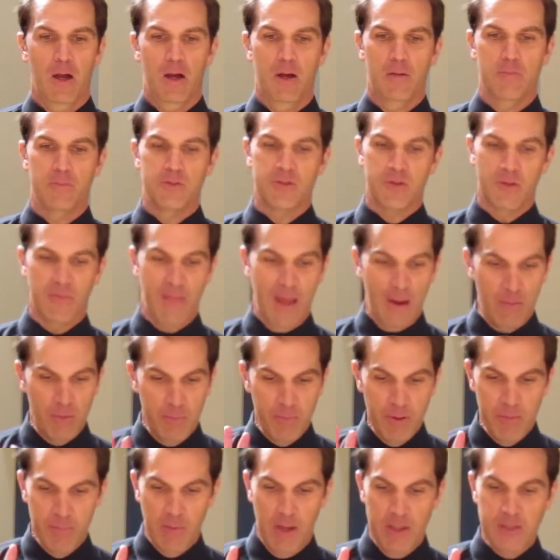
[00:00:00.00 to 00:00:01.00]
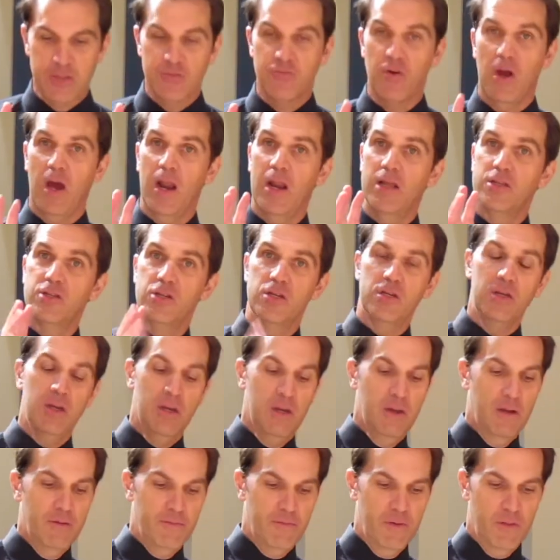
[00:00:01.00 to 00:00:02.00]
So that would be my strategy
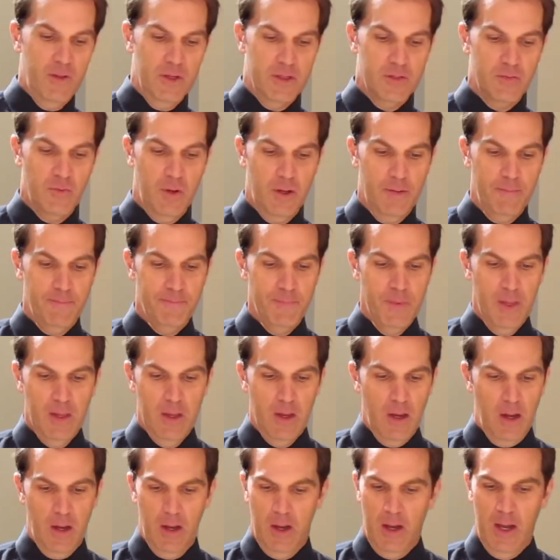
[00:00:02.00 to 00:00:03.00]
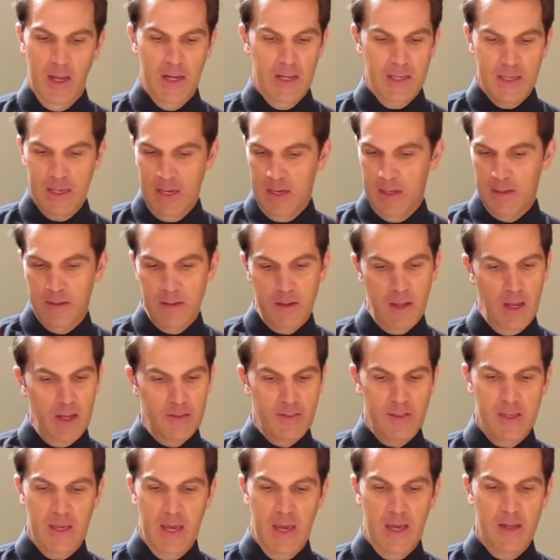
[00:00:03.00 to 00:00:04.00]
for this one. And again, at
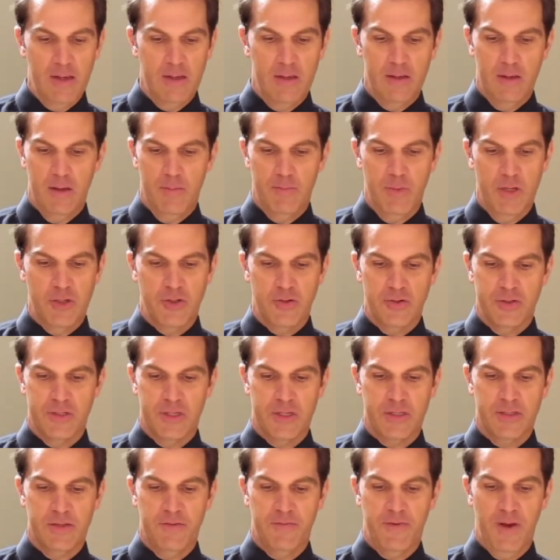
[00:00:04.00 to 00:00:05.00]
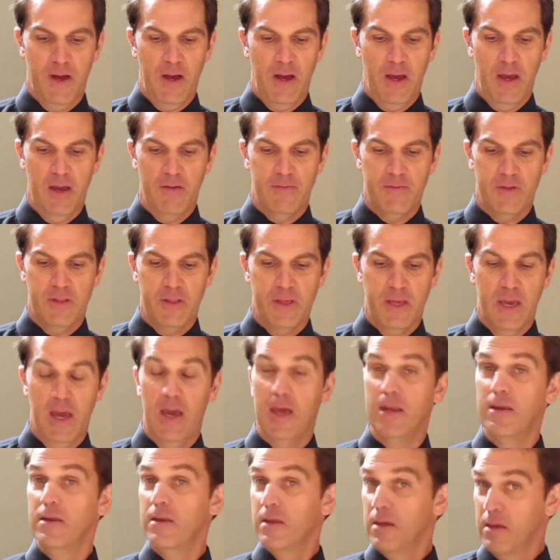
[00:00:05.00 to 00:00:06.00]
the end, measure 65 to the
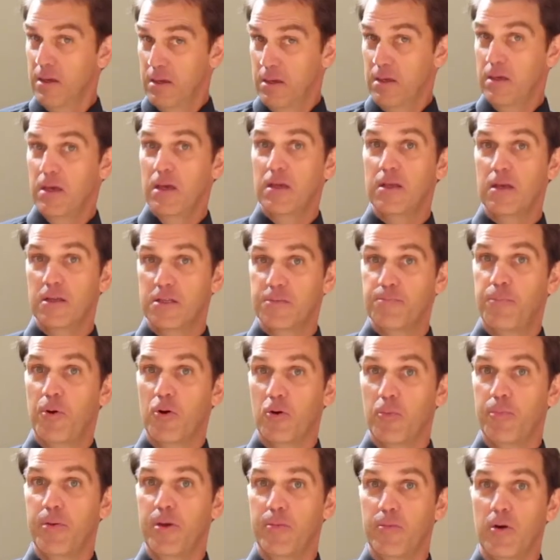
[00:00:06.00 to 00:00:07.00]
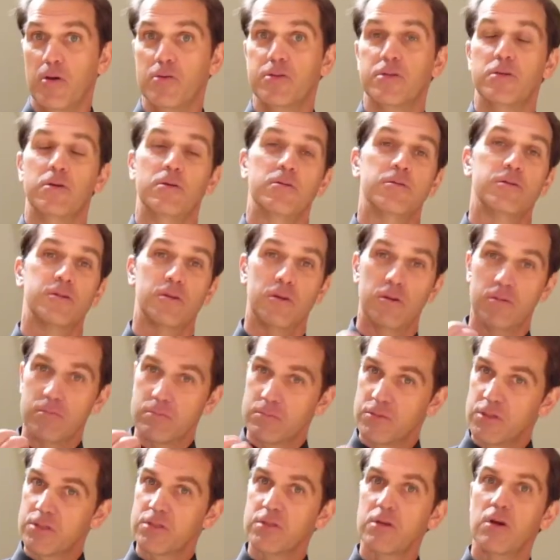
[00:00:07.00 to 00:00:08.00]
end, it's poco piemoso, so
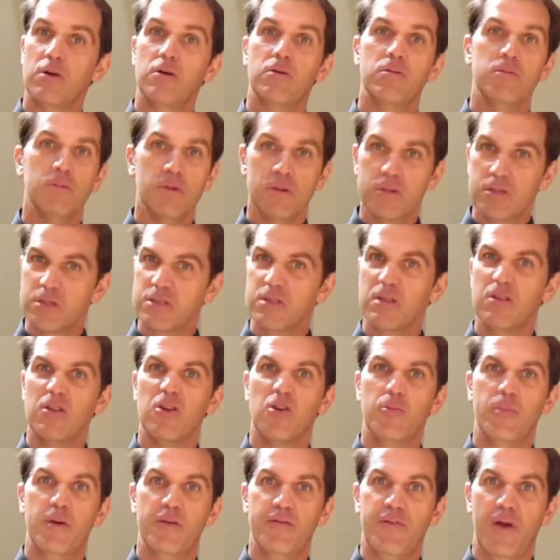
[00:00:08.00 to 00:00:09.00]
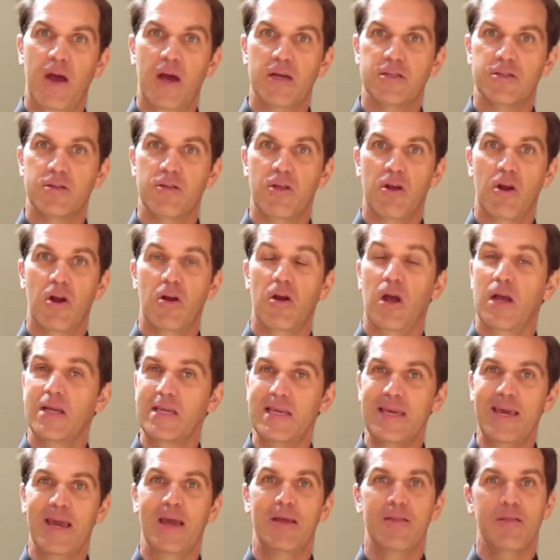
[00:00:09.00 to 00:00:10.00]
just go just a little bit faster there.
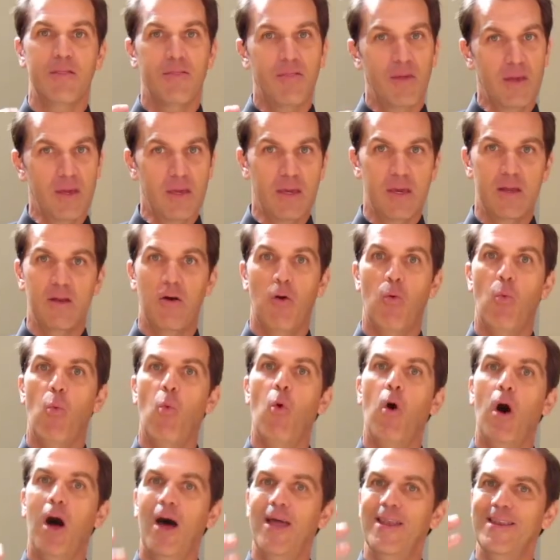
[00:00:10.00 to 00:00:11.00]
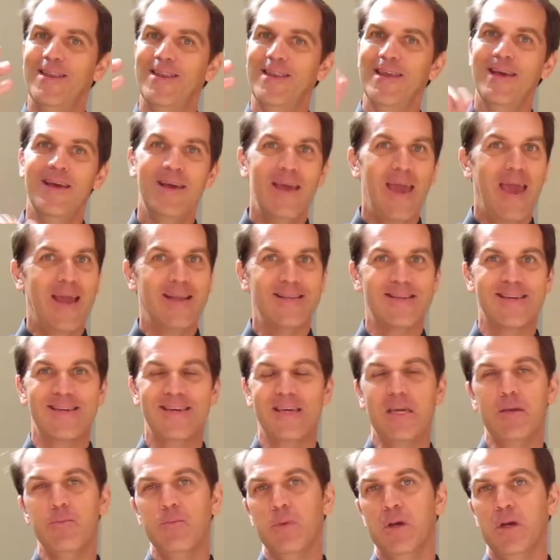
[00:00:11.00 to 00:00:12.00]
Again, think in a 1 and
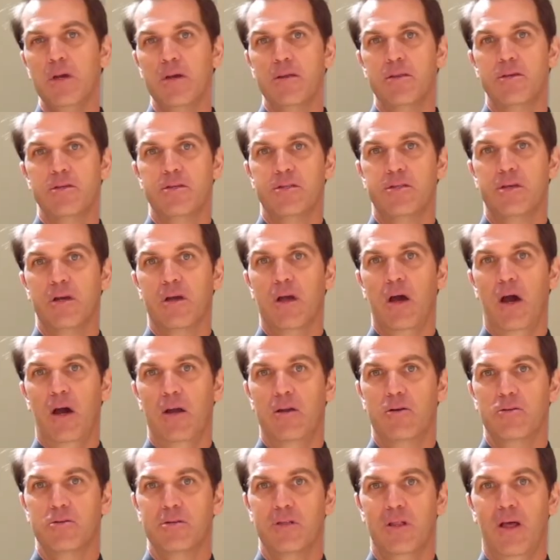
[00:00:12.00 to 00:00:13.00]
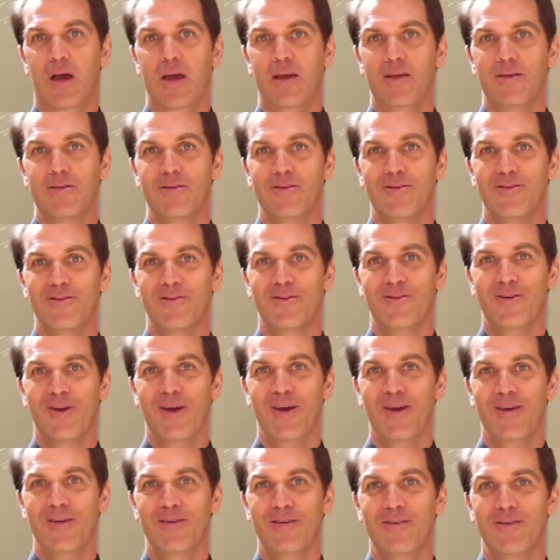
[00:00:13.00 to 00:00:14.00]
keep the staccatos light,
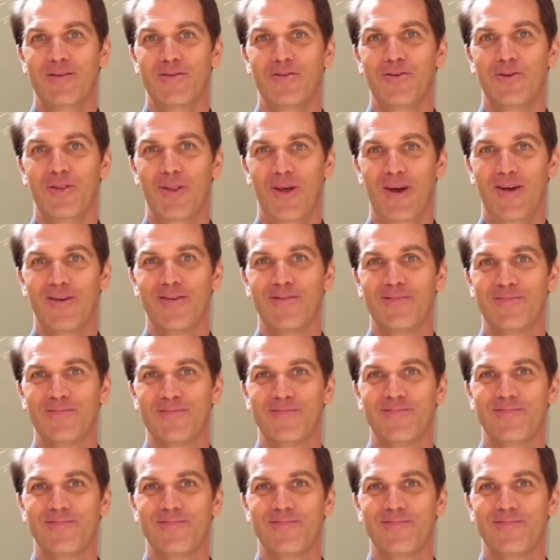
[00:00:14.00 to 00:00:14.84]
okay? Good luck.